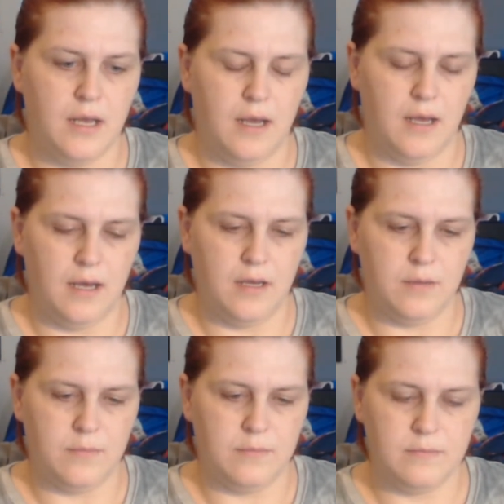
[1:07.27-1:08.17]

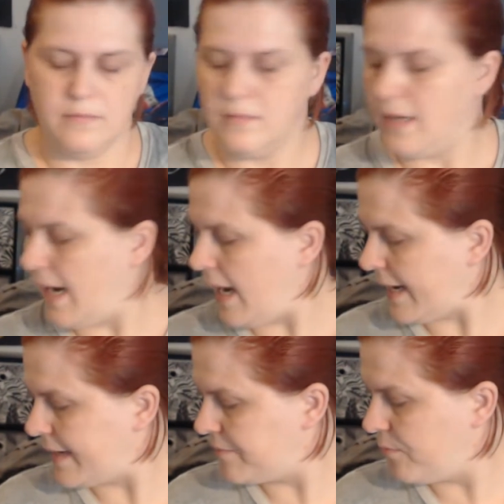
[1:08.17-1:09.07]
I
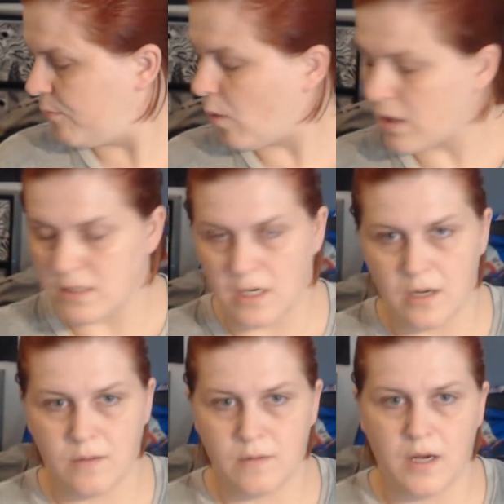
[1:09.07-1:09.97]
worked on a
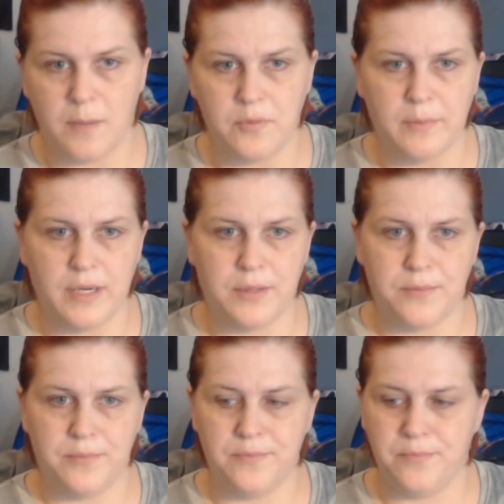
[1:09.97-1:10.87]
couple of my
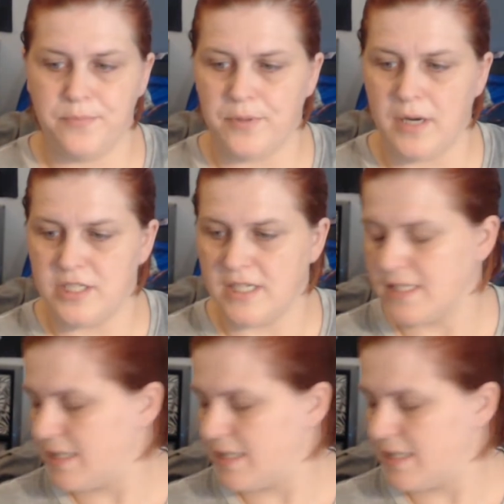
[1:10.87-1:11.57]
projects.